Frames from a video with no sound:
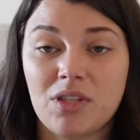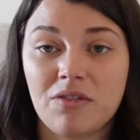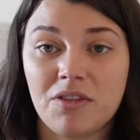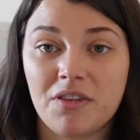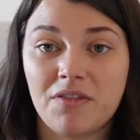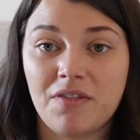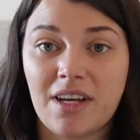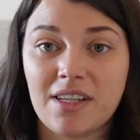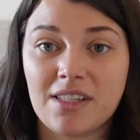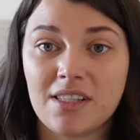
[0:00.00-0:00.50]
it for a
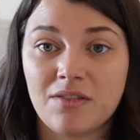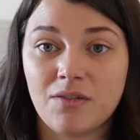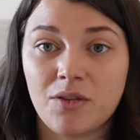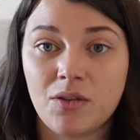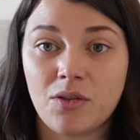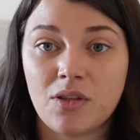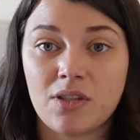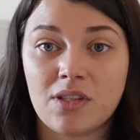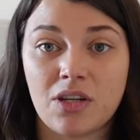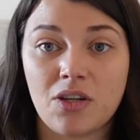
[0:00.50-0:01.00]
festival
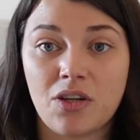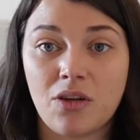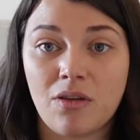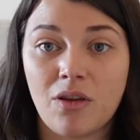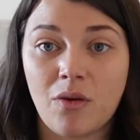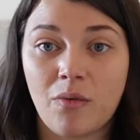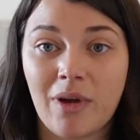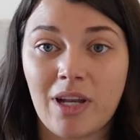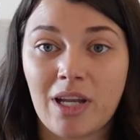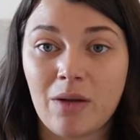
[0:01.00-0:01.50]
because I knew
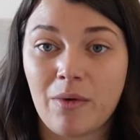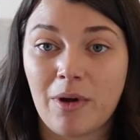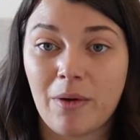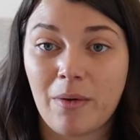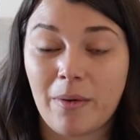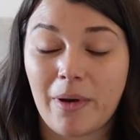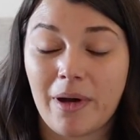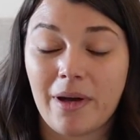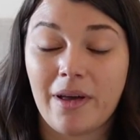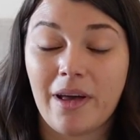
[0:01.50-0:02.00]
that when we
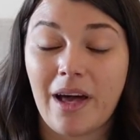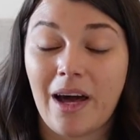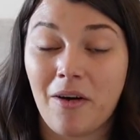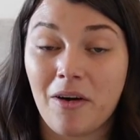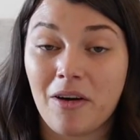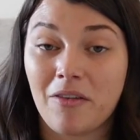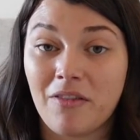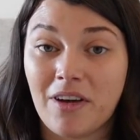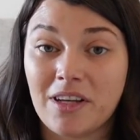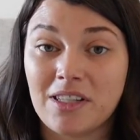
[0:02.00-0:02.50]
were out at
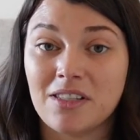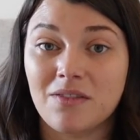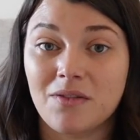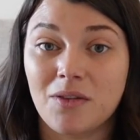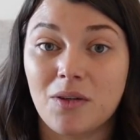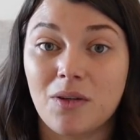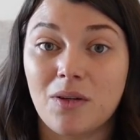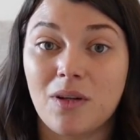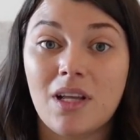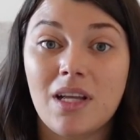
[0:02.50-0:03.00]
a
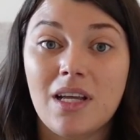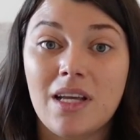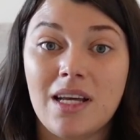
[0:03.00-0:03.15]
festival,